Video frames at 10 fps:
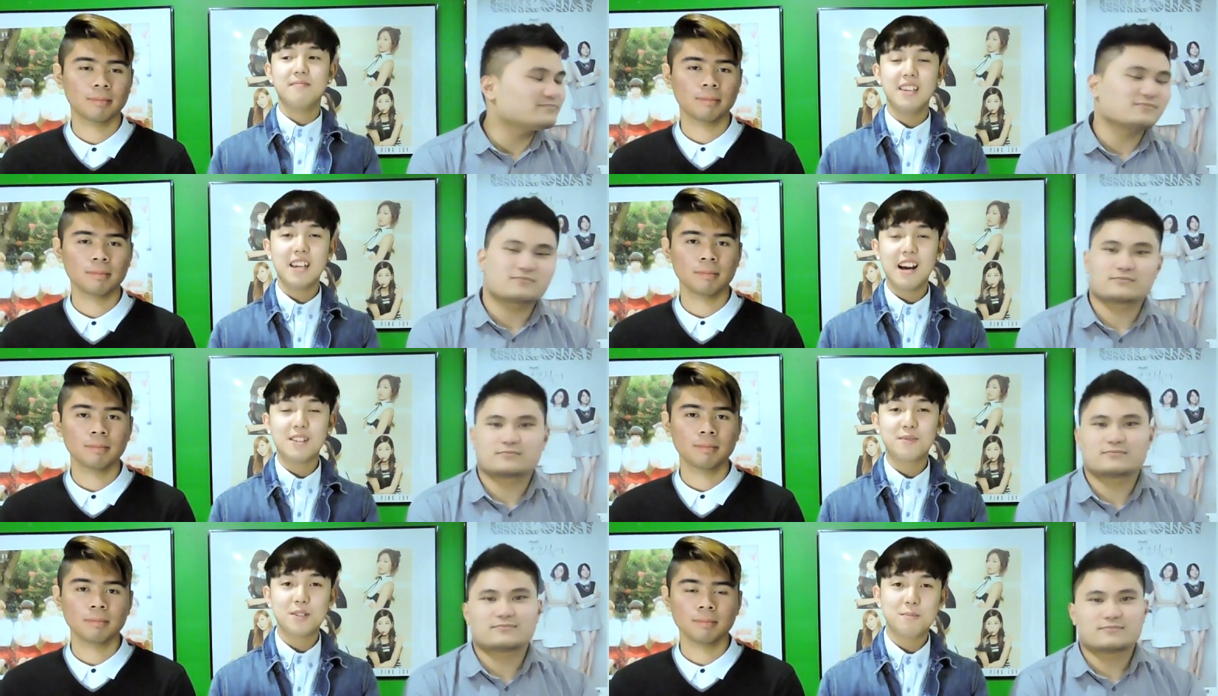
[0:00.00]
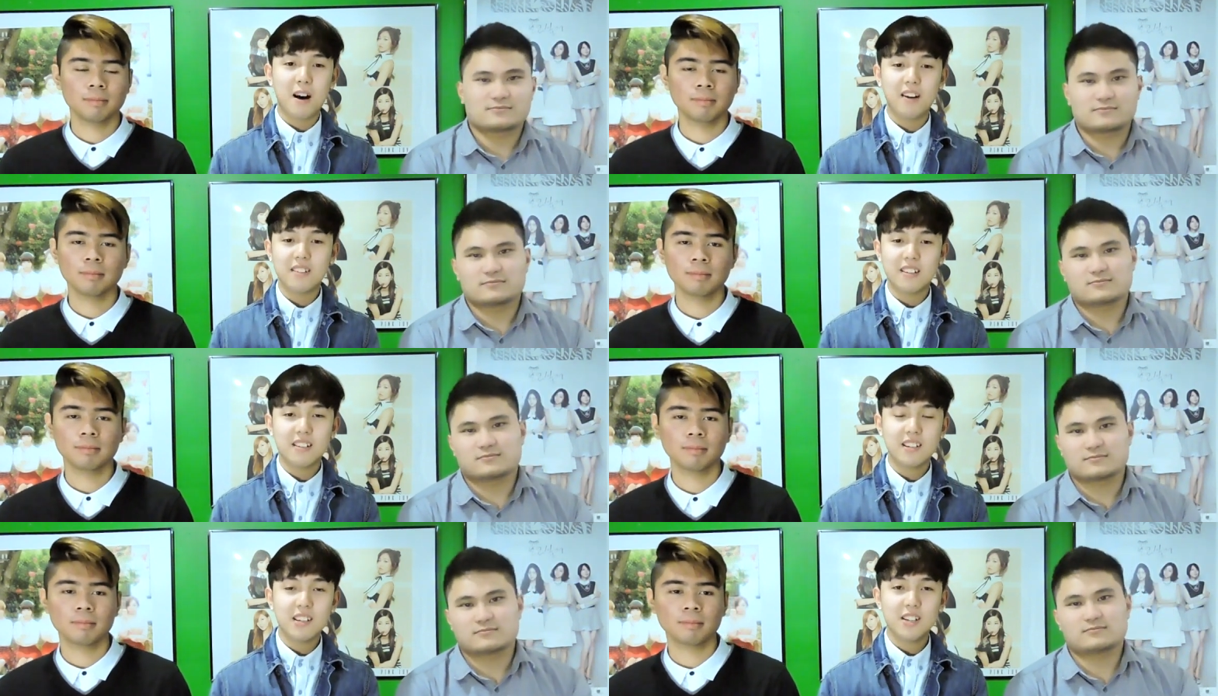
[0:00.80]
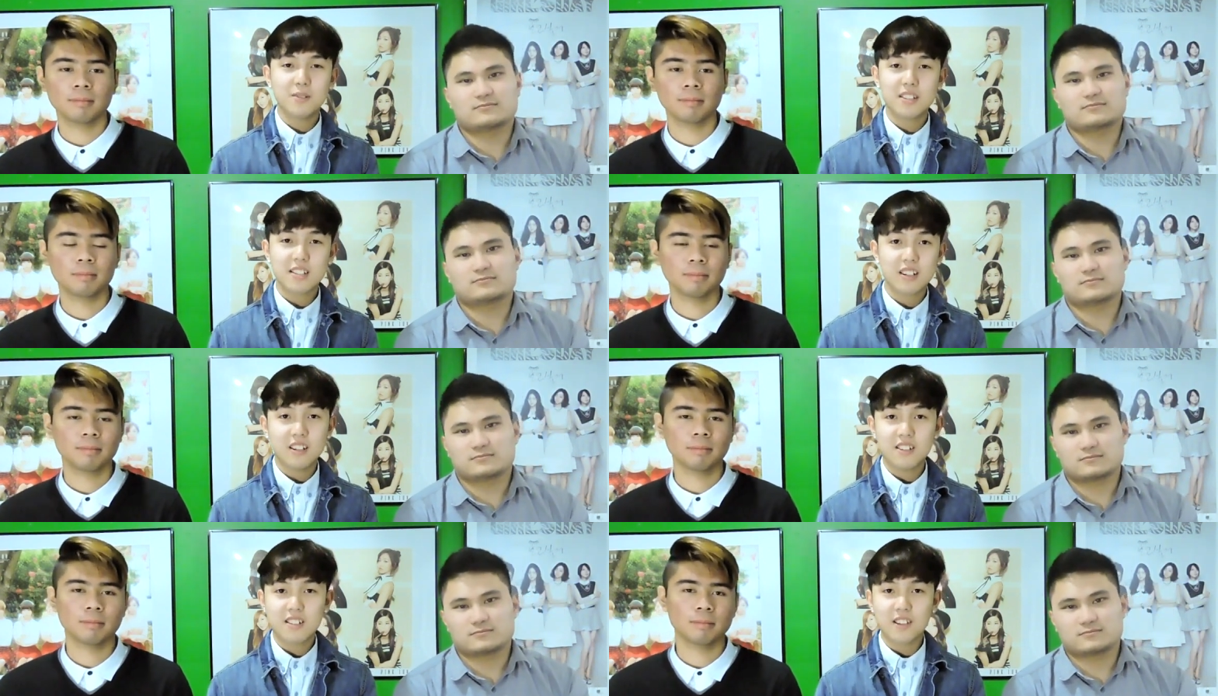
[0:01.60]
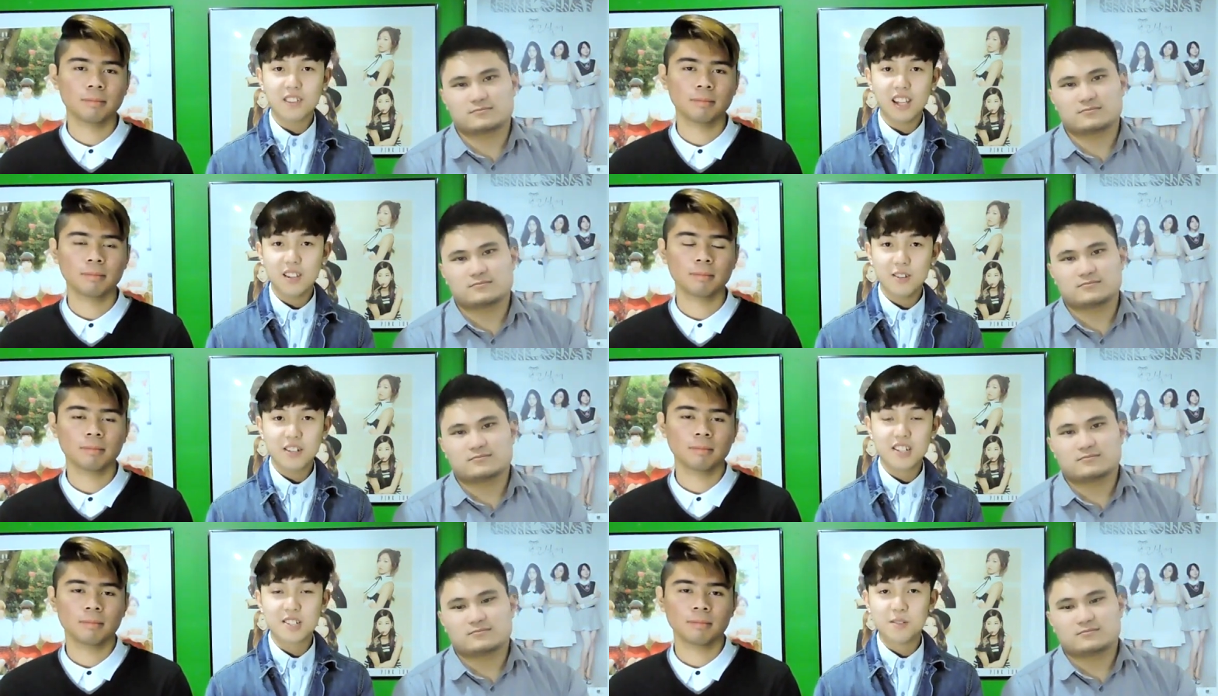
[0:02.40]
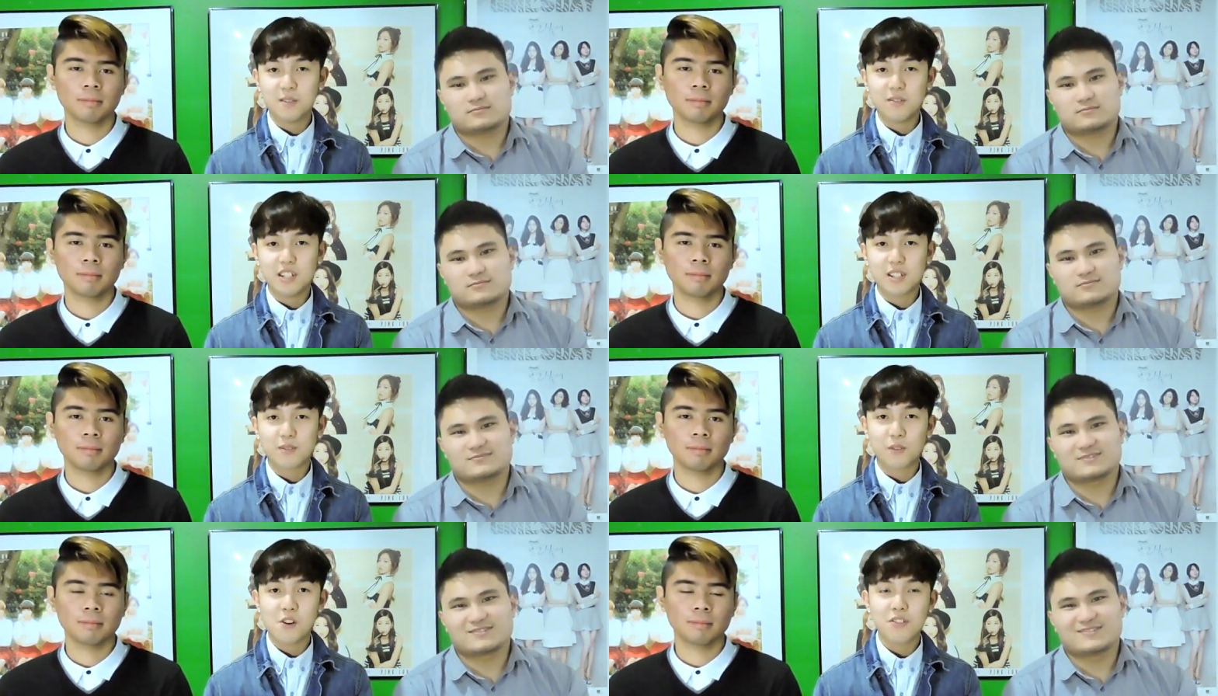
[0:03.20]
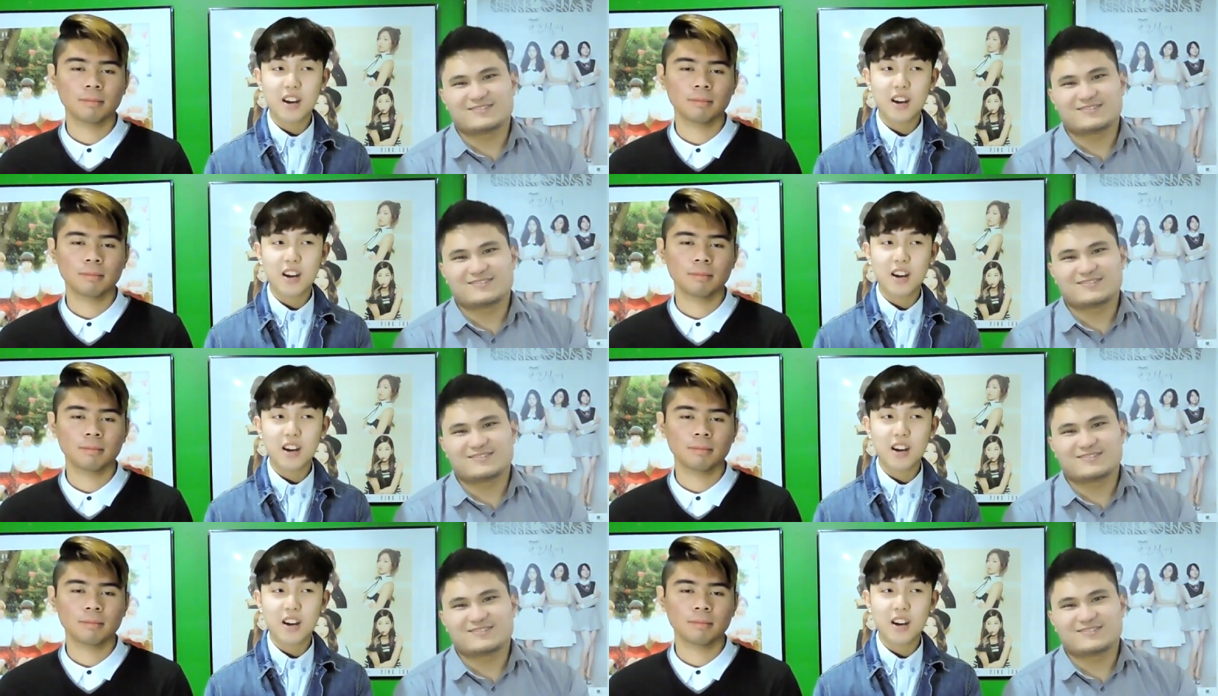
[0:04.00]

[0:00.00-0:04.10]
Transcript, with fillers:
Speaker 1: Hey guys, Fresh Baon here, and we're just here to say thank you because we've reached four